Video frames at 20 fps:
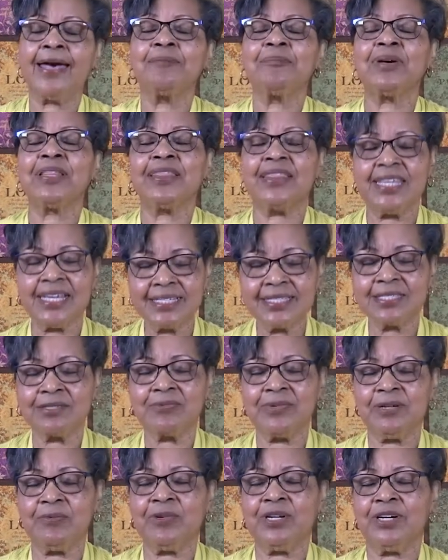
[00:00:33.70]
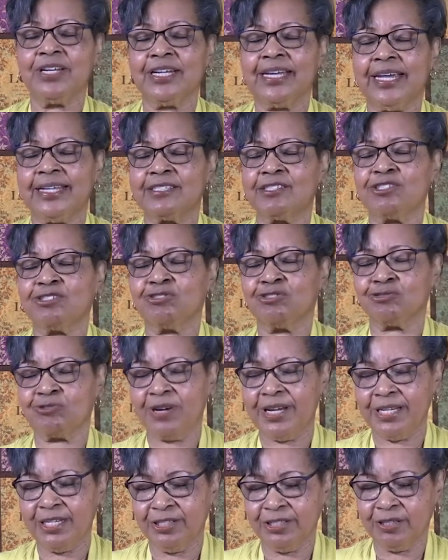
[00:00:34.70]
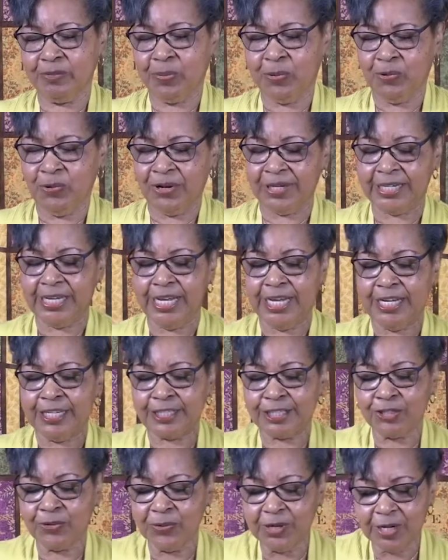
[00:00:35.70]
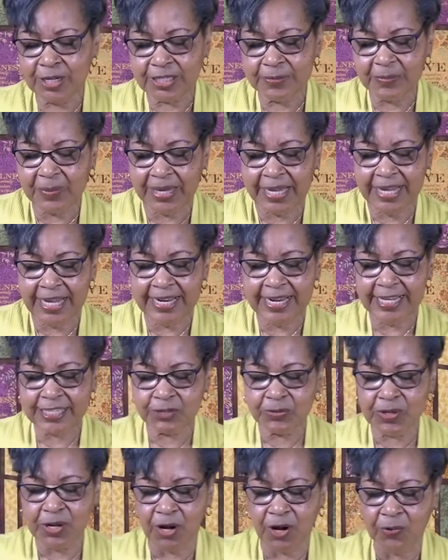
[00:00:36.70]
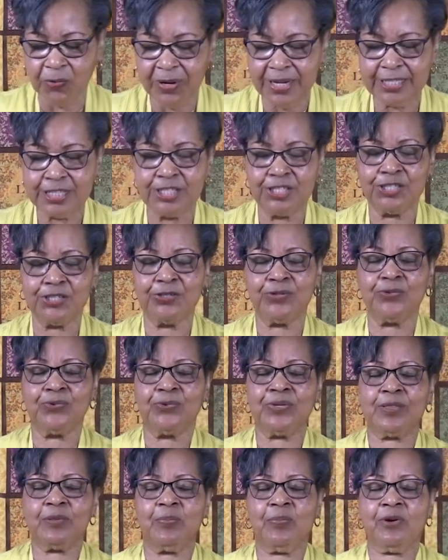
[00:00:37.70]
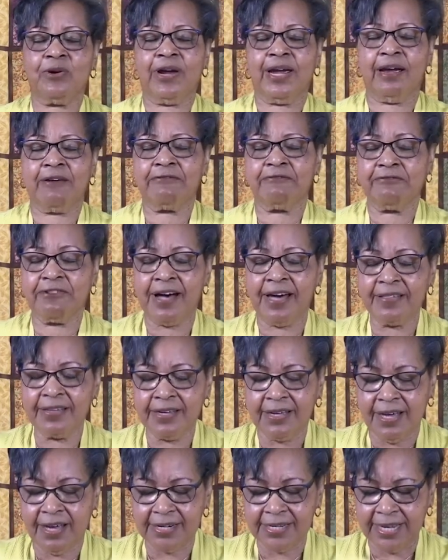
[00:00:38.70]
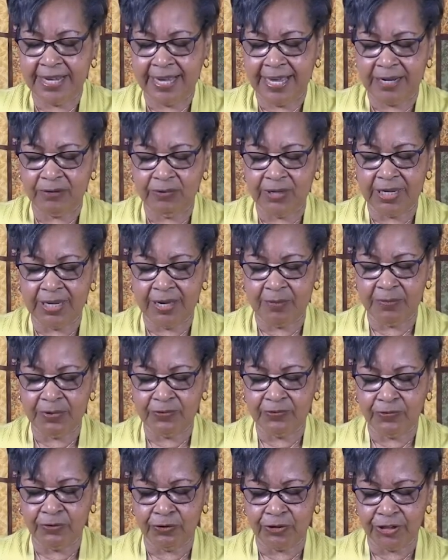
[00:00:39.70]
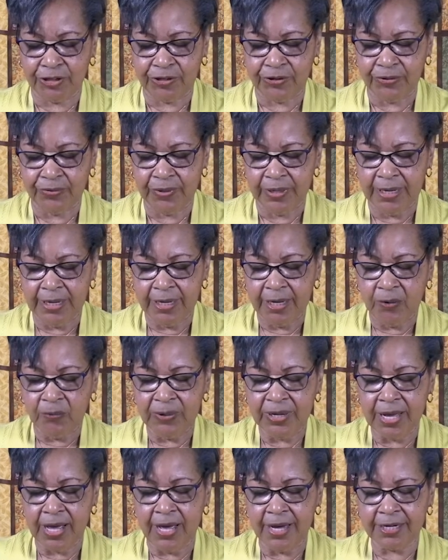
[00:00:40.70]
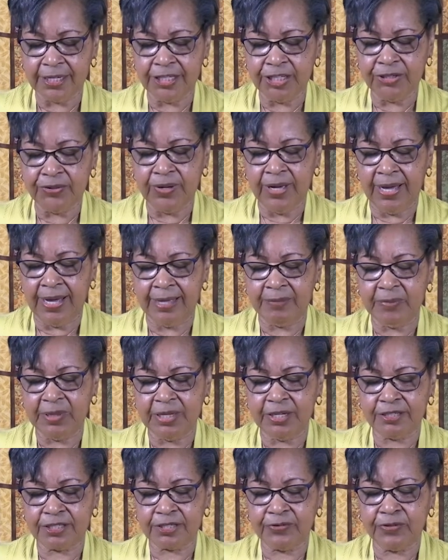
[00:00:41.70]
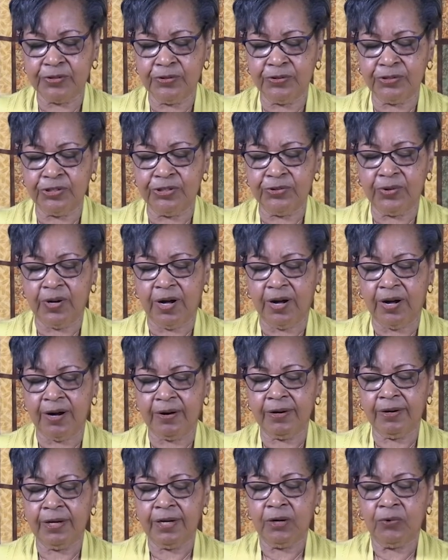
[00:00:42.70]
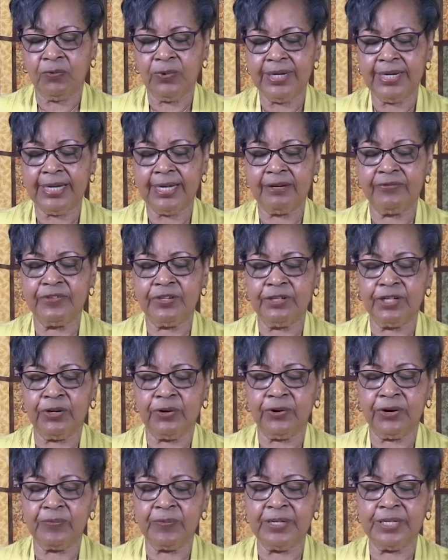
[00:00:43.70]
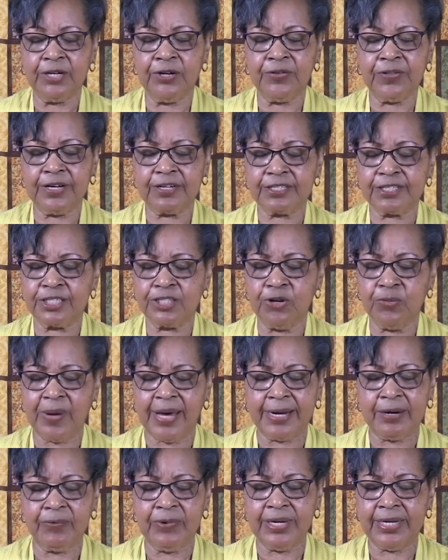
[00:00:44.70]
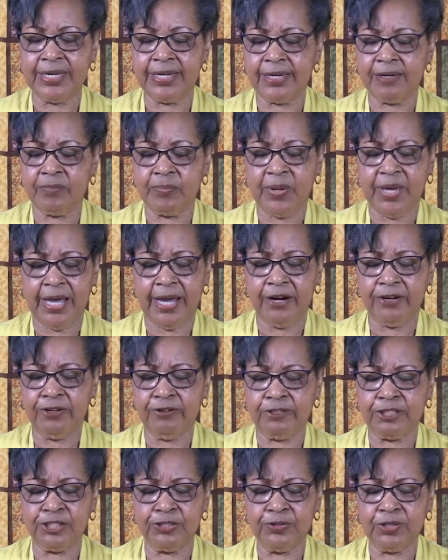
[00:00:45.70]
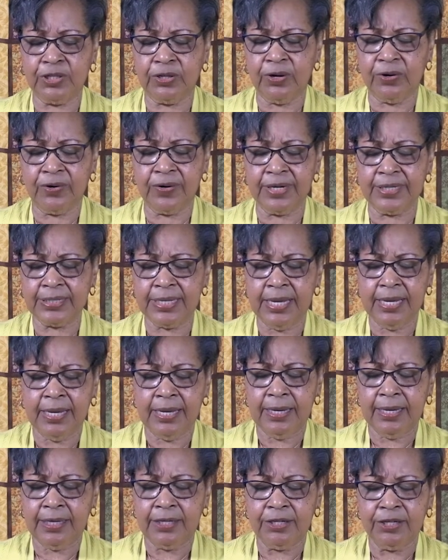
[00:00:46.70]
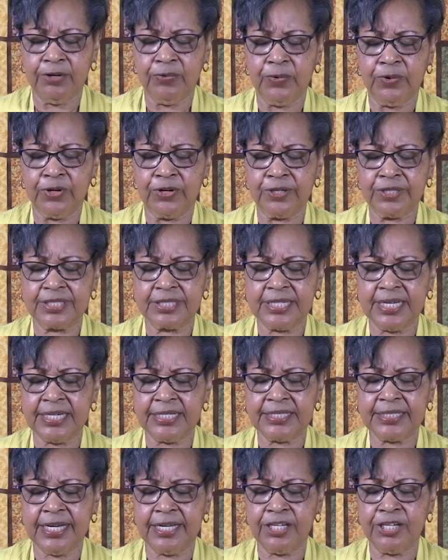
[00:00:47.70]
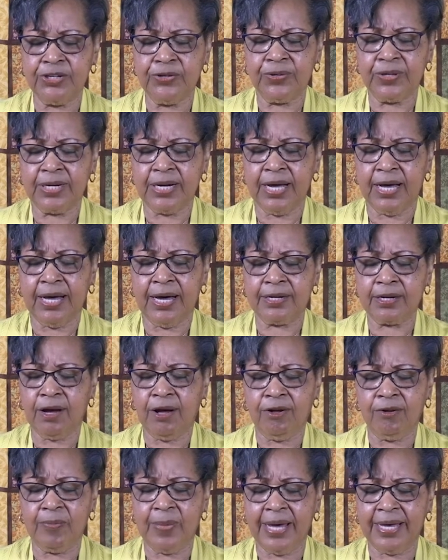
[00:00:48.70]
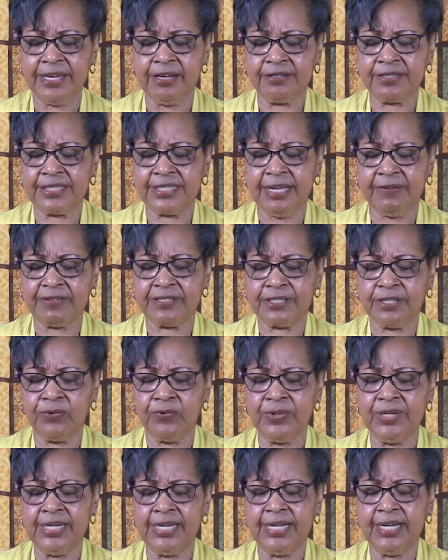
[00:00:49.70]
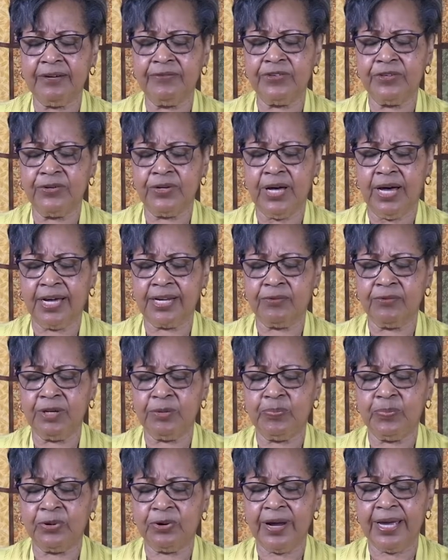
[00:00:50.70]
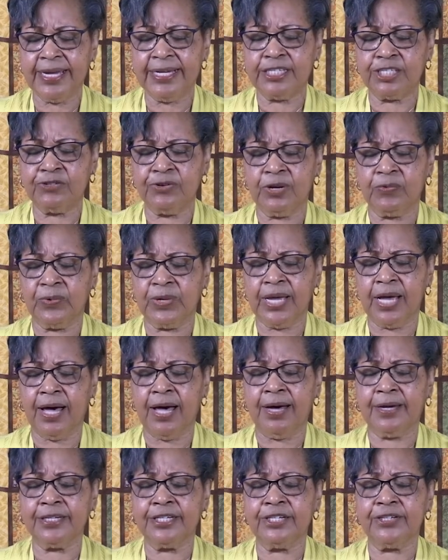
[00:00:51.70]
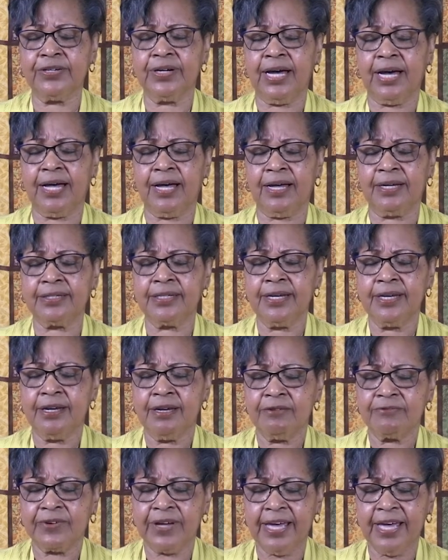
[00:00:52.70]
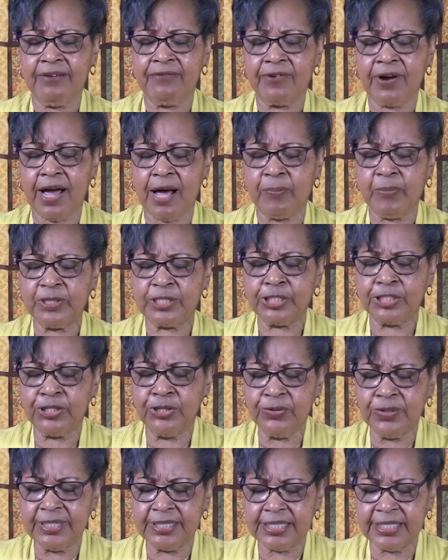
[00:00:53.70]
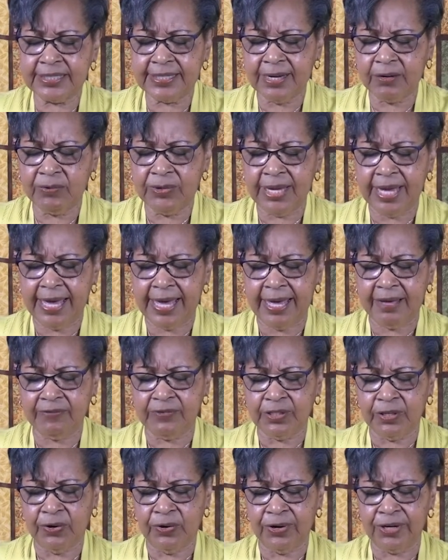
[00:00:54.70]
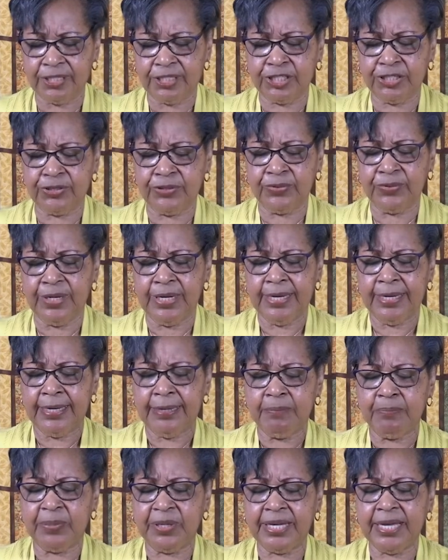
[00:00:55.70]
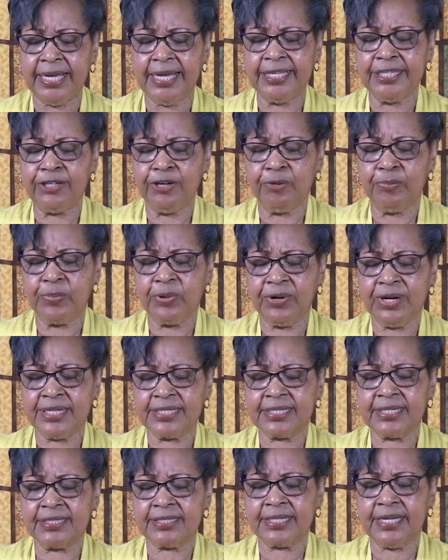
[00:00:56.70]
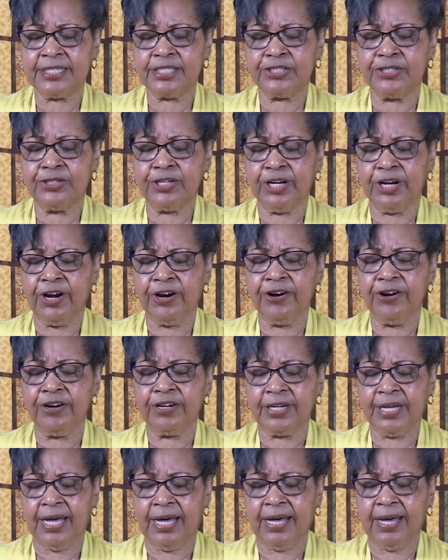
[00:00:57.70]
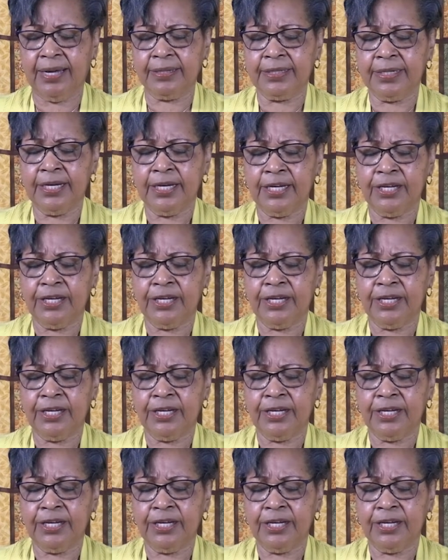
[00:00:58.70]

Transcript: But this week, we're going to get straight to the point. So we're going to begin, as we always do, with prayer. Father God, again, we come before you. We honor you, God, because of who you are. We love you, Lord. We know there's nobody we can compare you to, Lord. Your word says that you are God all by yourself. So we love you, God, and we praise you, and we honor you, God, for every opportunity that we have, Lord, to be in your presence and to learn, God.